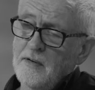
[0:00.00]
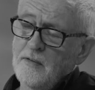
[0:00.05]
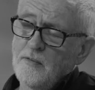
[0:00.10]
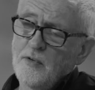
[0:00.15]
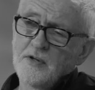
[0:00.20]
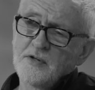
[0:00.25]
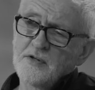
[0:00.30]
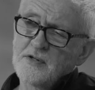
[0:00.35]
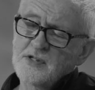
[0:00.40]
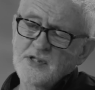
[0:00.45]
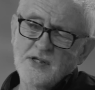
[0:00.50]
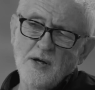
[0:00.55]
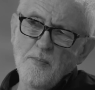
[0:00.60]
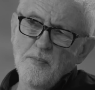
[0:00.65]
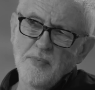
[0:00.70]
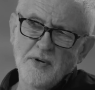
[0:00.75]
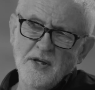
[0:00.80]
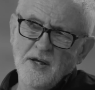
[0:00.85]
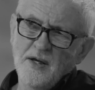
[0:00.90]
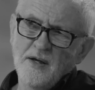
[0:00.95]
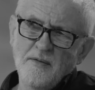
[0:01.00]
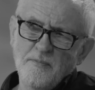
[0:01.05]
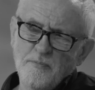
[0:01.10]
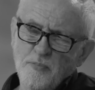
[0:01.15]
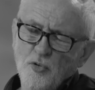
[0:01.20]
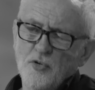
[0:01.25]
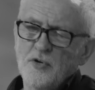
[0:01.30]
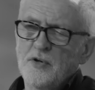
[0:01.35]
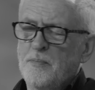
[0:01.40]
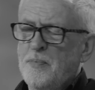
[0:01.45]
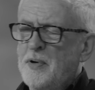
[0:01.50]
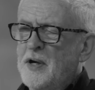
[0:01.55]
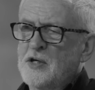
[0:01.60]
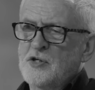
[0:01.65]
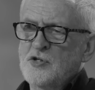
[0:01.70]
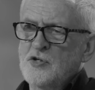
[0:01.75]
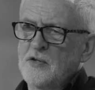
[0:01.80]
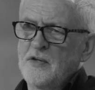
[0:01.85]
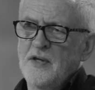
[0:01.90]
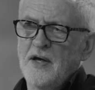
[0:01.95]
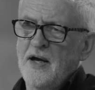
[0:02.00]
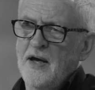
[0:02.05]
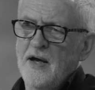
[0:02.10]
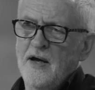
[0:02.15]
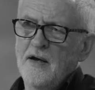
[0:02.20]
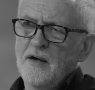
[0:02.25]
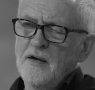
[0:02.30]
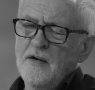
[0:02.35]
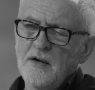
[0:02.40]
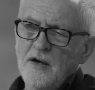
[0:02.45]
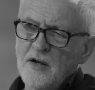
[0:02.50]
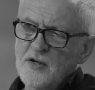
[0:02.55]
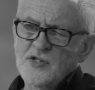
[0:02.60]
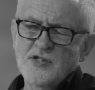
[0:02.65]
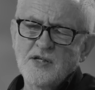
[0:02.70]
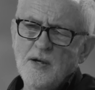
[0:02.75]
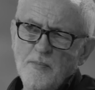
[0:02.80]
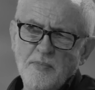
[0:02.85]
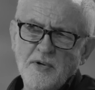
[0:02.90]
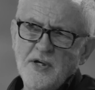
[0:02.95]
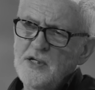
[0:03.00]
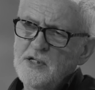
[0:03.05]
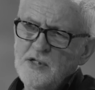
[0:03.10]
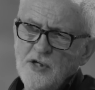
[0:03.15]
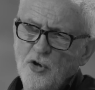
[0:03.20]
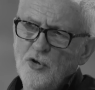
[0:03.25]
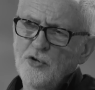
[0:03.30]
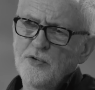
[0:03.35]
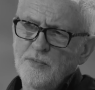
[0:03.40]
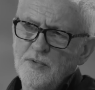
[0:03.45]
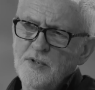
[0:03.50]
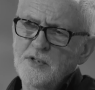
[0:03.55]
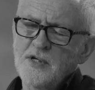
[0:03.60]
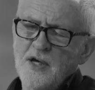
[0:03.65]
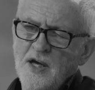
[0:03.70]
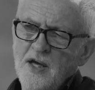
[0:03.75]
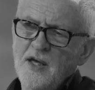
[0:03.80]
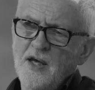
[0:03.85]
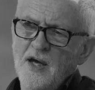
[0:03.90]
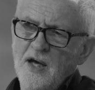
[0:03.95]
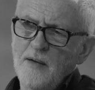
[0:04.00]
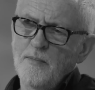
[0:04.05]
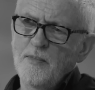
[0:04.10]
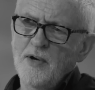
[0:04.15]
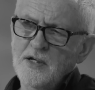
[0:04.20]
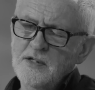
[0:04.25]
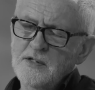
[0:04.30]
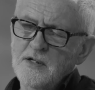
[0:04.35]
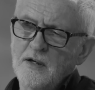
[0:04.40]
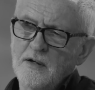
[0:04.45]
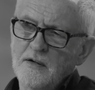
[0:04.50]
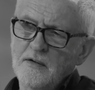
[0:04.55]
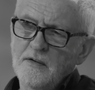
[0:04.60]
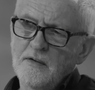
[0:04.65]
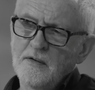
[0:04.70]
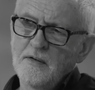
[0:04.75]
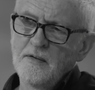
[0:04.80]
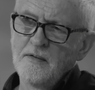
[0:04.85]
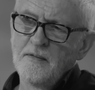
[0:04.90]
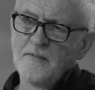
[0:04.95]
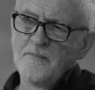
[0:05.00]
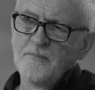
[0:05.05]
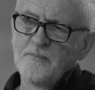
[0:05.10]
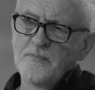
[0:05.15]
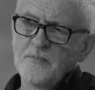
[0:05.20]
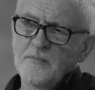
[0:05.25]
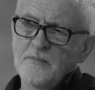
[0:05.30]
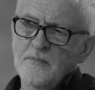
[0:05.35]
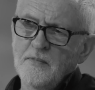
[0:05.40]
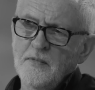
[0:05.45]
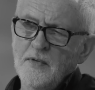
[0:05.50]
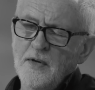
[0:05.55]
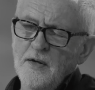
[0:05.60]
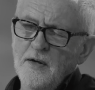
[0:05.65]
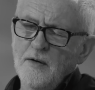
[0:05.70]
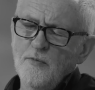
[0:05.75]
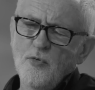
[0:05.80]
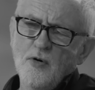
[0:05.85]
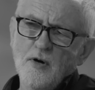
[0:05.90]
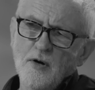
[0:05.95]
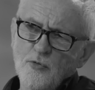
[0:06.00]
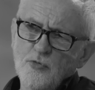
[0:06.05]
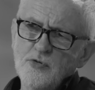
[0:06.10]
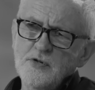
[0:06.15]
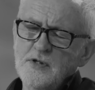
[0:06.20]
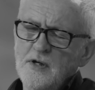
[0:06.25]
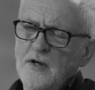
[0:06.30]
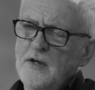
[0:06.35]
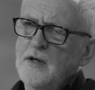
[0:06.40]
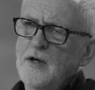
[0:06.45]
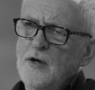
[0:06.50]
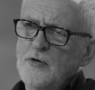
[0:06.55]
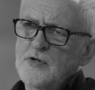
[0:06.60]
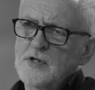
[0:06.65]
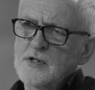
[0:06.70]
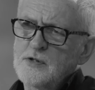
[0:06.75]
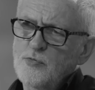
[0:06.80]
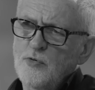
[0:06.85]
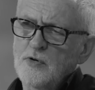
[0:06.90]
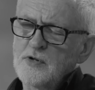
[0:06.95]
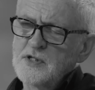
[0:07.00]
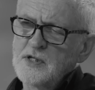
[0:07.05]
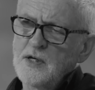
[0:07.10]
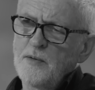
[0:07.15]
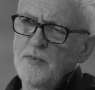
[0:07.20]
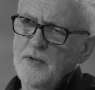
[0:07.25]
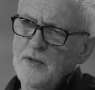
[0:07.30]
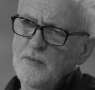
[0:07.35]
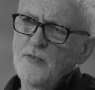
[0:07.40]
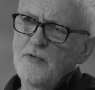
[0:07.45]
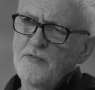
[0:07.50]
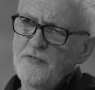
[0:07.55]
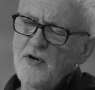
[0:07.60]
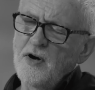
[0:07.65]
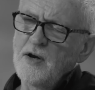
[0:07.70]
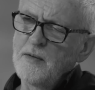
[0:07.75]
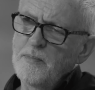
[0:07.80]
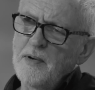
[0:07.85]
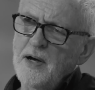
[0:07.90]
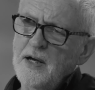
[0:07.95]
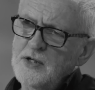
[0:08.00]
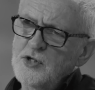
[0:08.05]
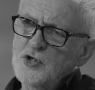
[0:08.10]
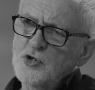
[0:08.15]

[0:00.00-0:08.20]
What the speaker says: Well, somebody put the picture there and somebody told them to take aim at it. What also I noticed was some of them were very bad